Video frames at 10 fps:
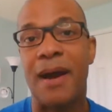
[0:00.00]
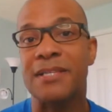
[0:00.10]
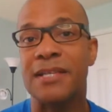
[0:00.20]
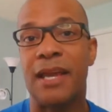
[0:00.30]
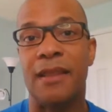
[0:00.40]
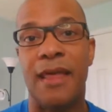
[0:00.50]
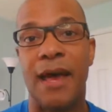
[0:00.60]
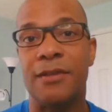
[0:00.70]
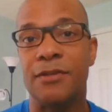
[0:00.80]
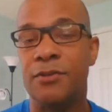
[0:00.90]
I saying
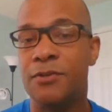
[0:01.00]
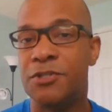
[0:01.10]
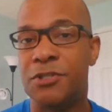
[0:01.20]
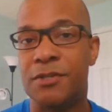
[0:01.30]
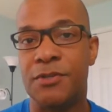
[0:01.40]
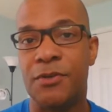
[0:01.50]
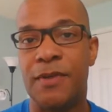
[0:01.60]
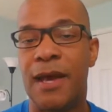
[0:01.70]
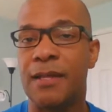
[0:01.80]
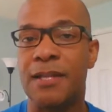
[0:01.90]
that you shouldn't do that?